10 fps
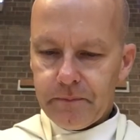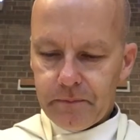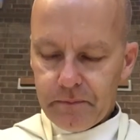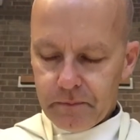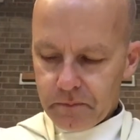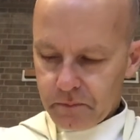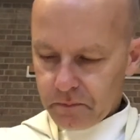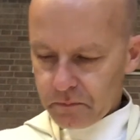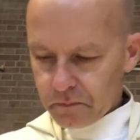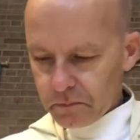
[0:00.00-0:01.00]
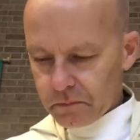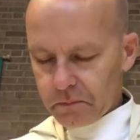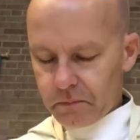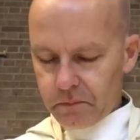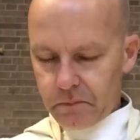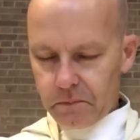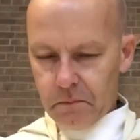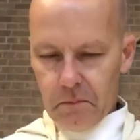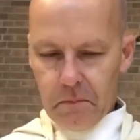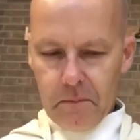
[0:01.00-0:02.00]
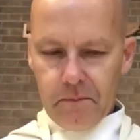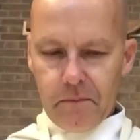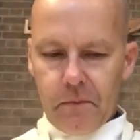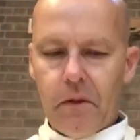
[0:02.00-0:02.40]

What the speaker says: Nobody speaks.